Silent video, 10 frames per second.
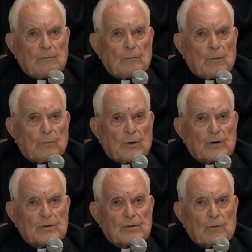give them a
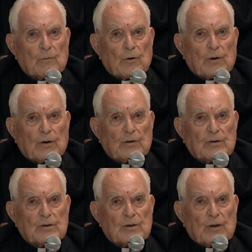place to work
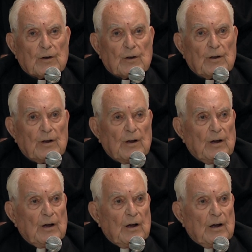and study
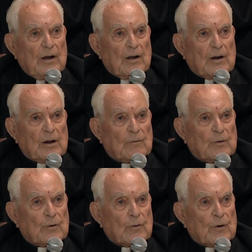and
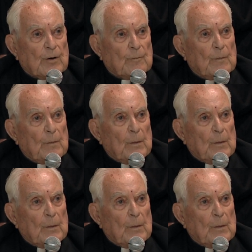even dream.